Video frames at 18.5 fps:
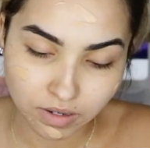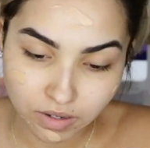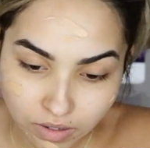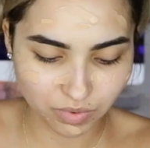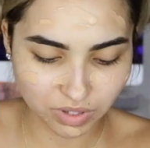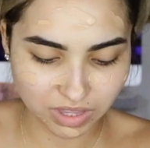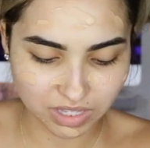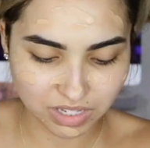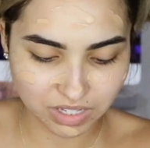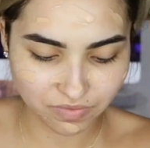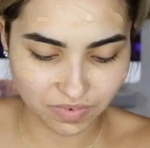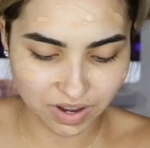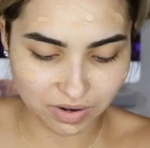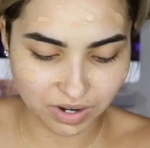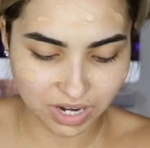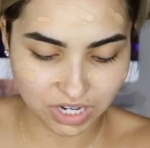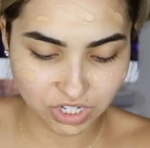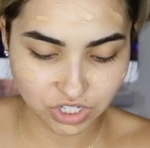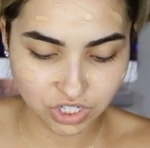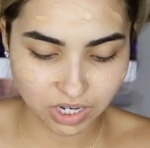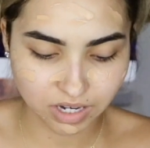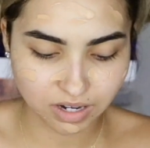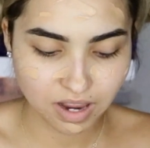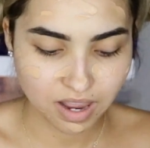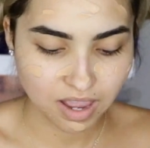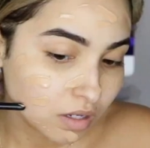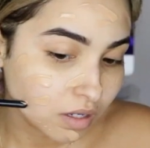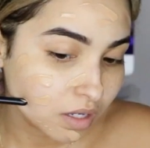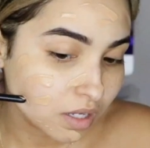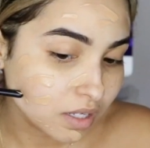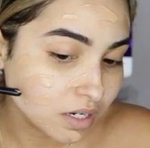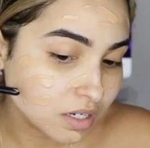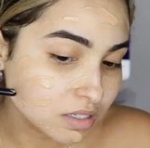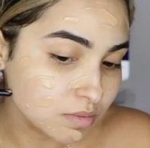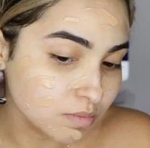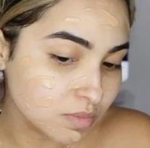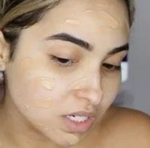With this foundation, it
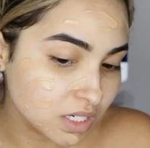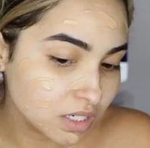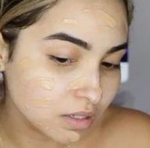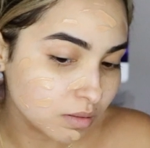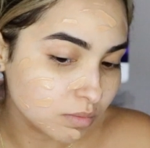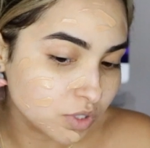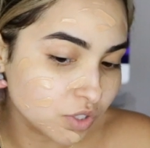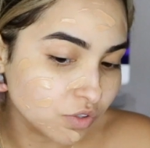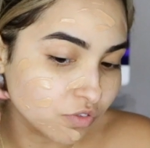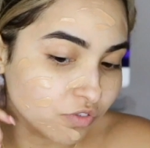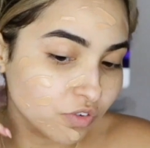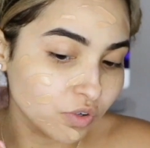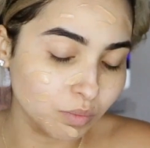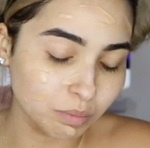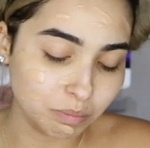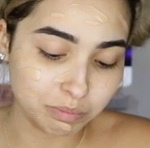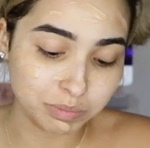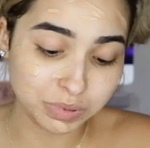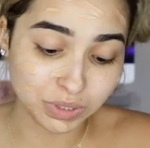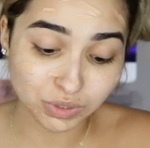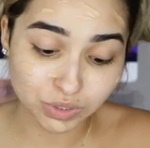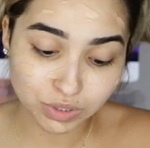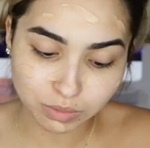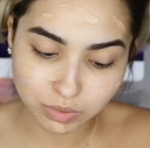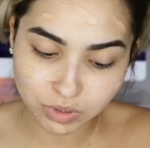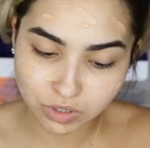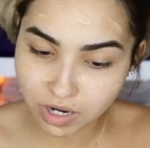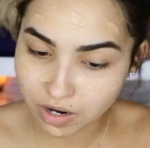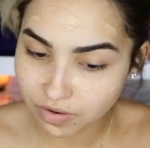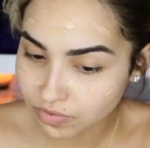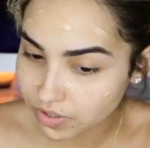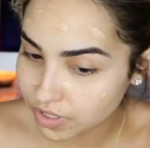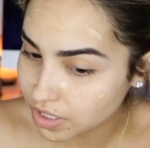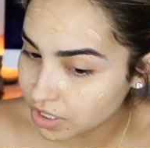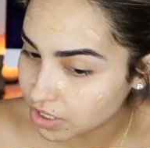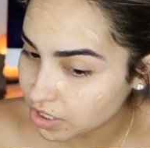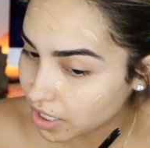is medium to full buildable
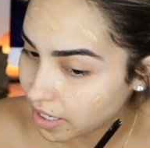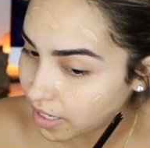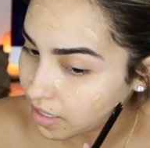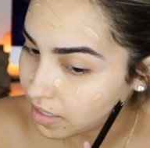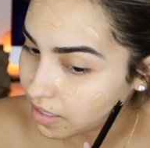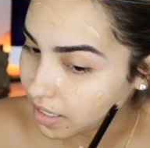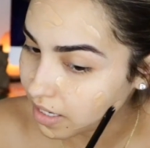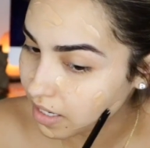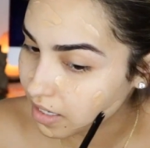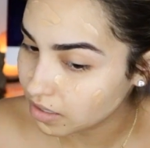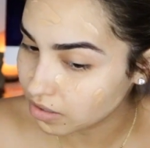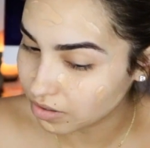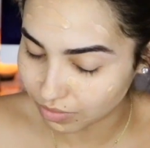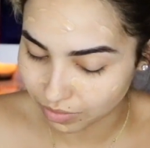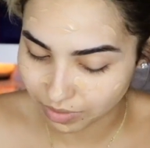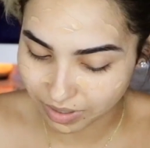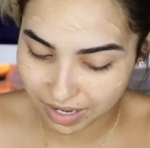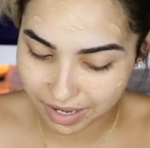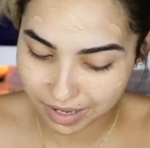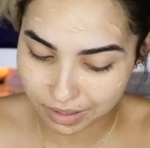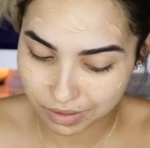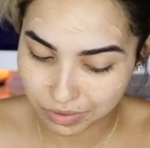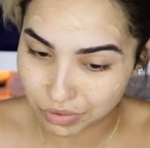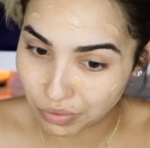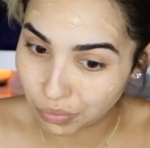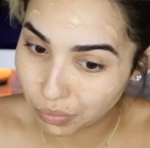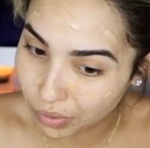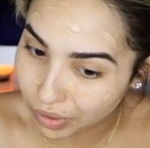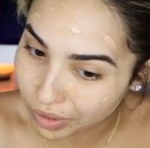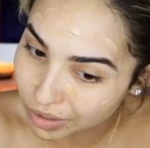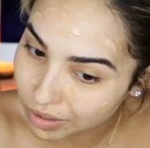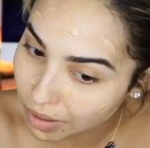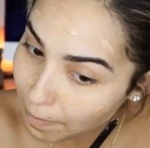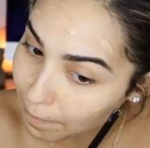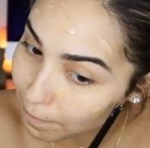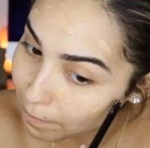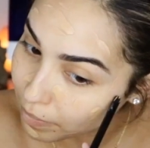coverage, and I kind of don't like the
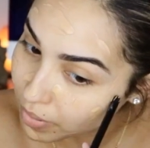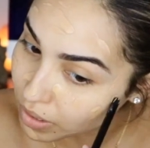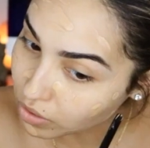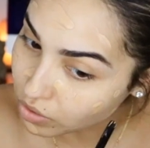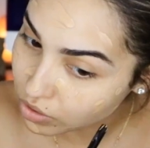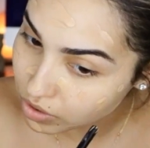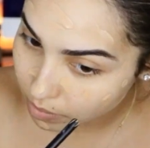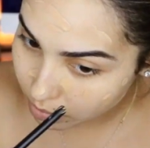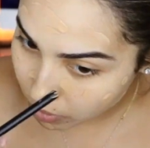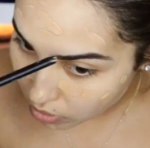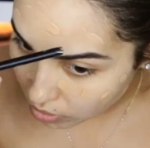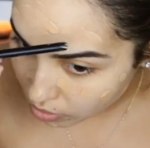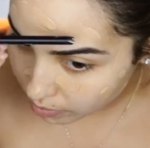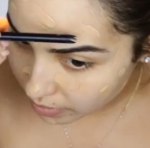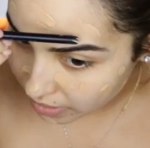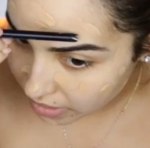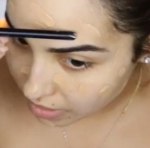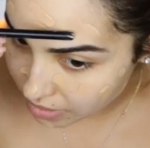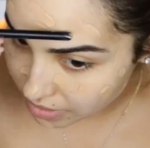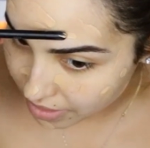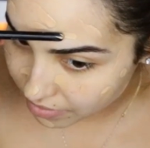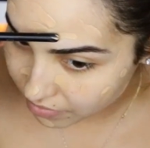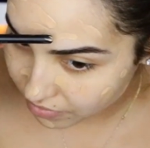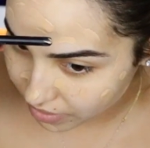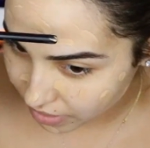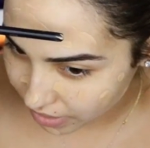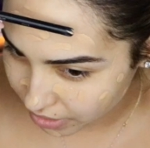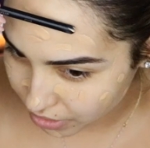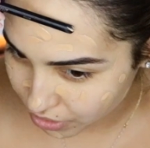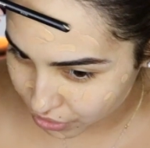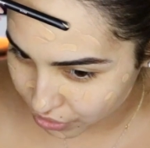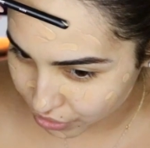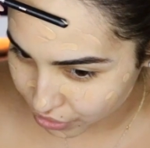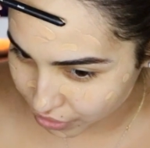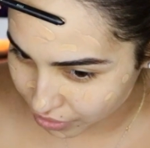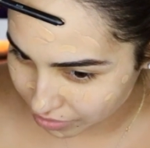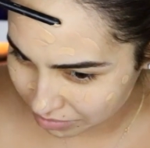word buildable because I feel like
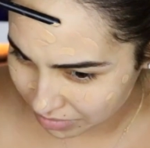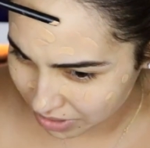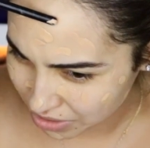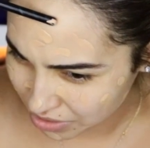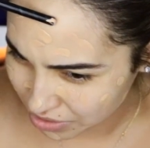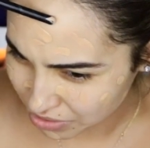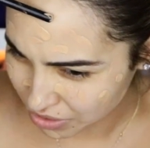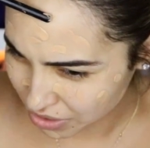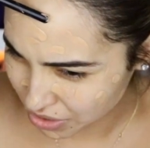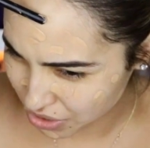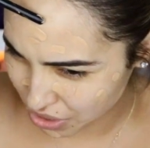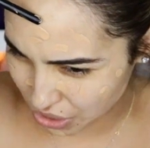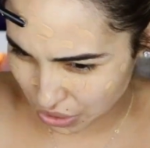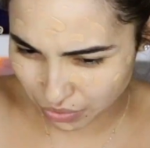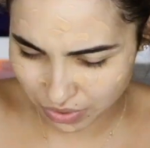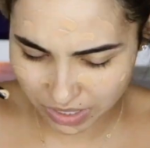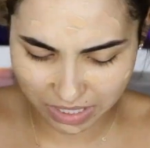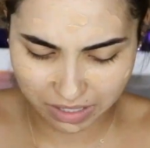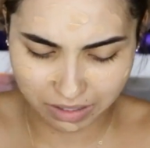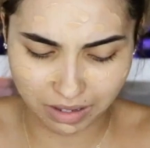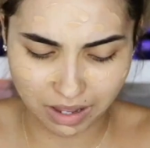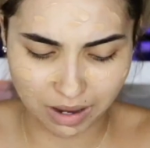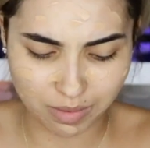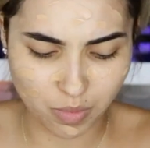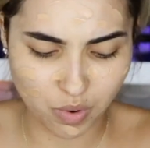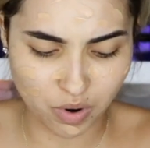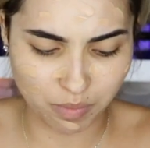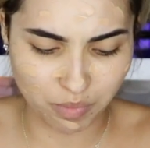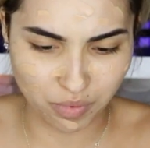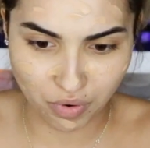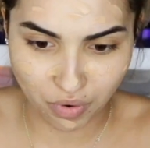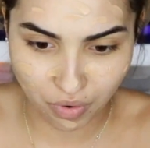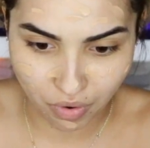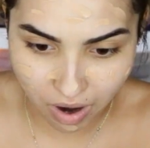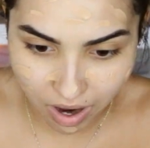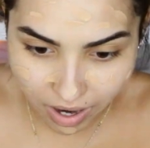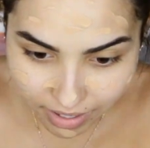you're just using a lot more
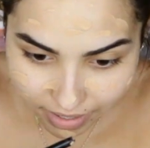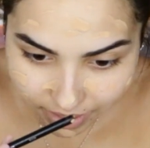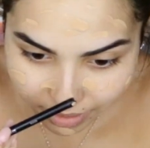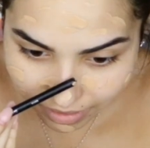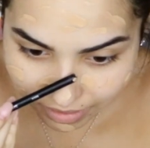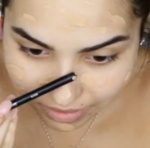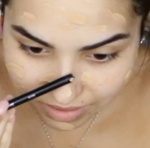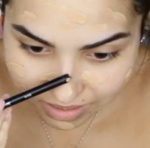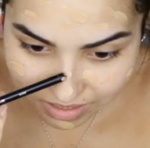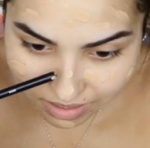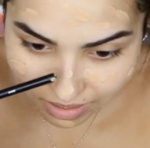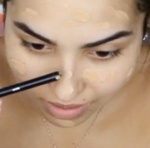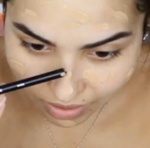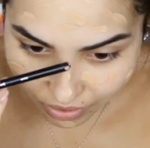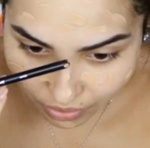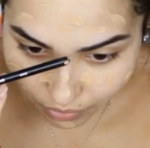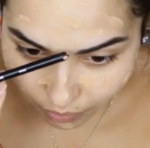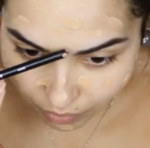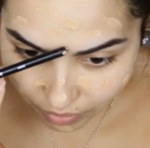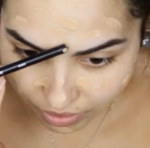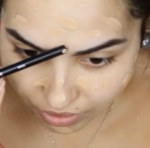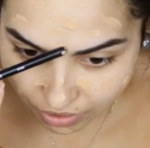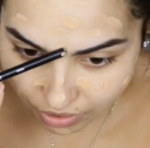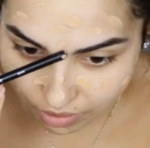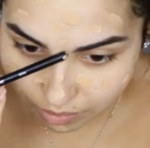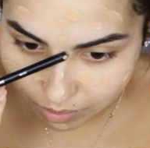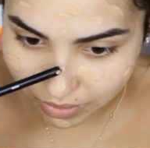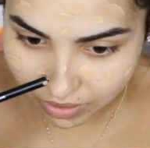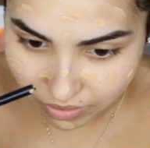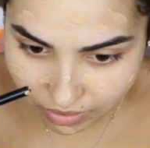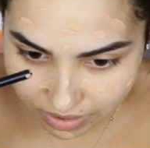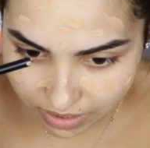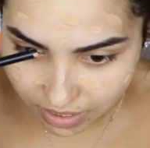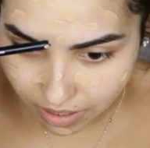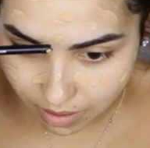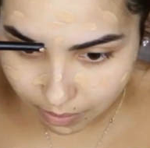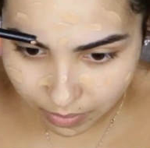product when you're
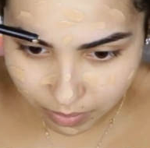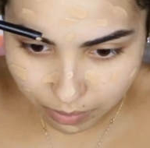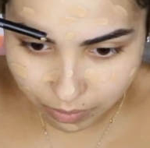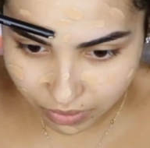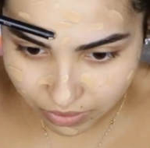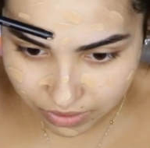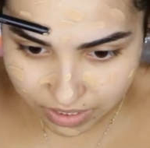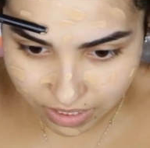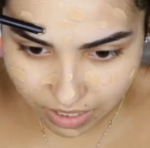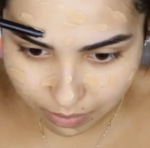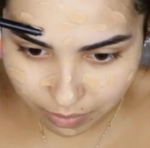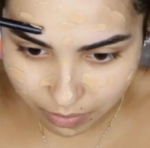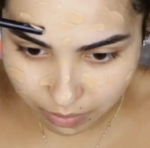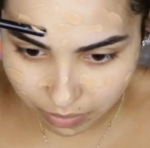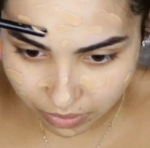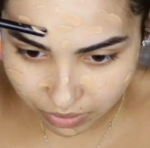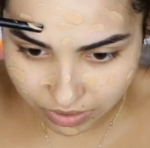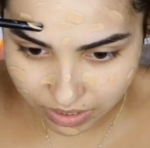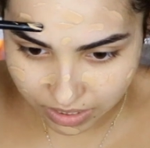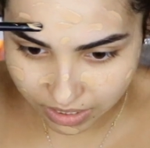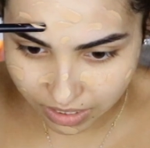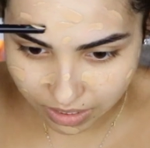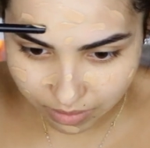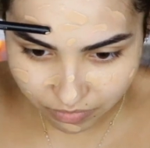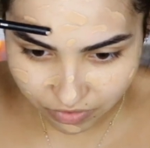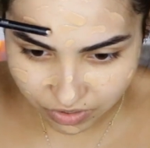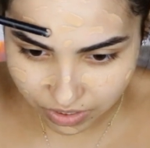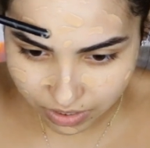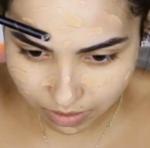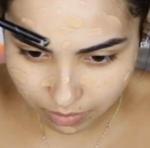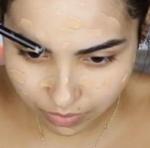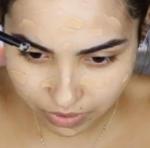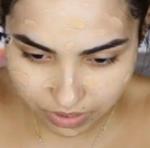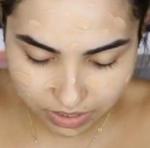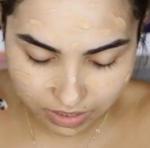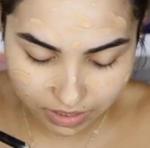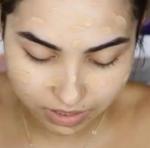building up and building up and building up for some
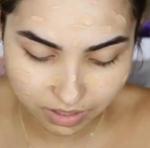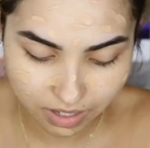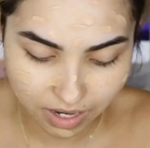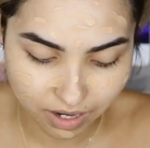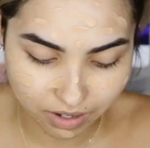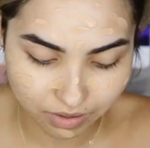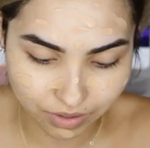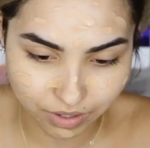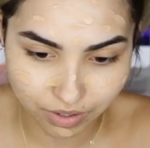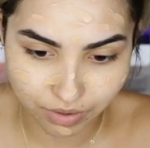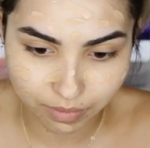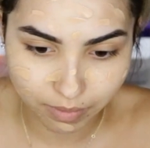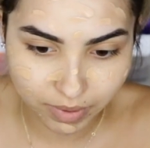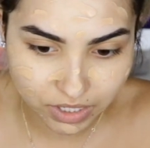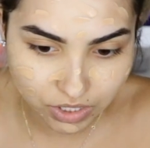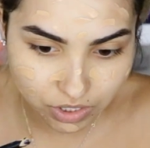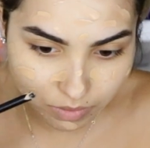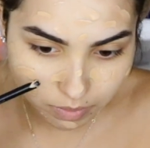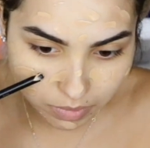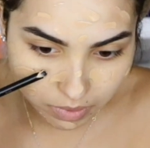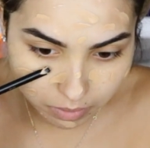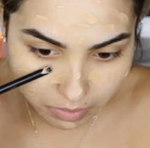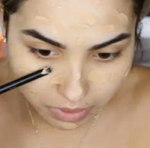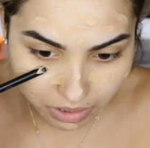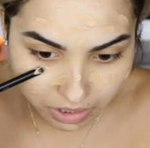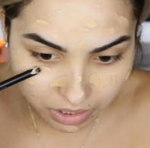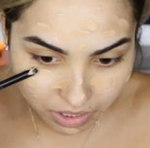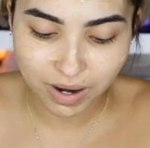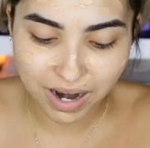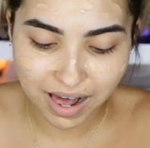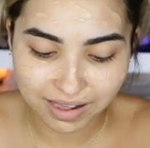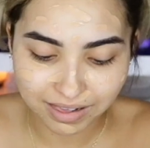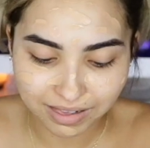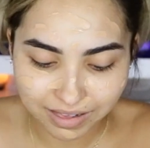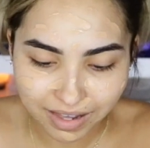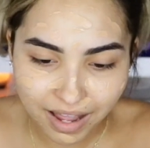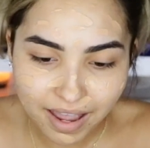reason. I don't know, it might just be me. But I
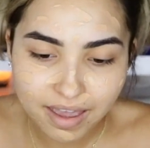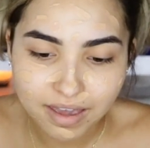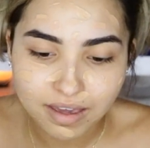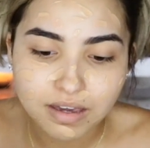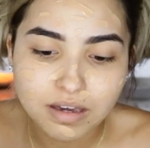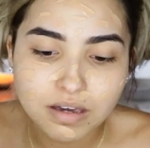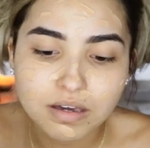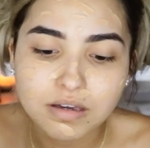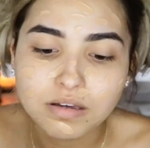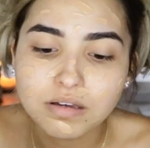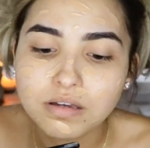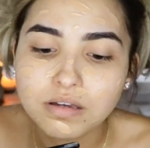like